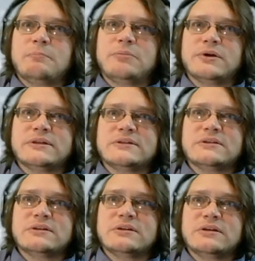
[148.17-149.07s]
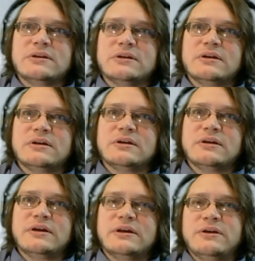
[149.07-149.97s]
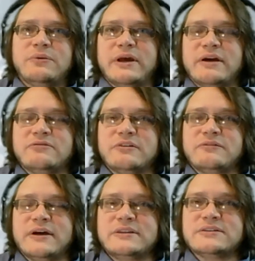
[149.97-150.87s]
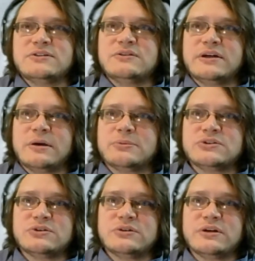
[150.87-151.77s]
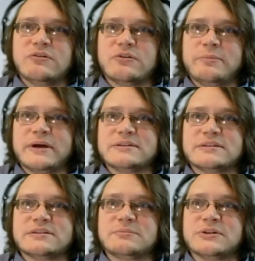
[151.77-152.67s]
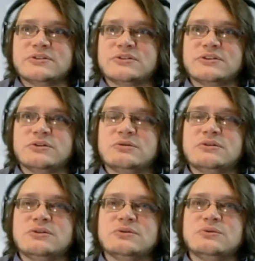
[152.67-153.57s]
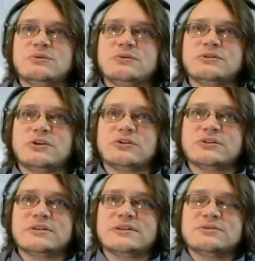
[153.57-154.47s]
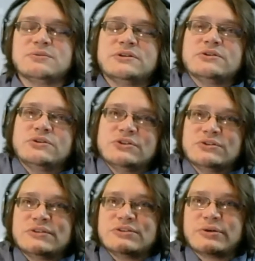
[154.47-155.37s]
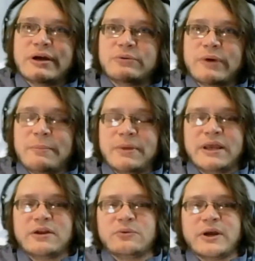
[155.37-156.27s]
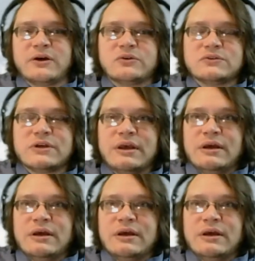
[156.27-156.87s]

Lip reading: But anyway, I've had this unique opportunity over the past 6 months or so to talk to these researchers and try to wrap my head around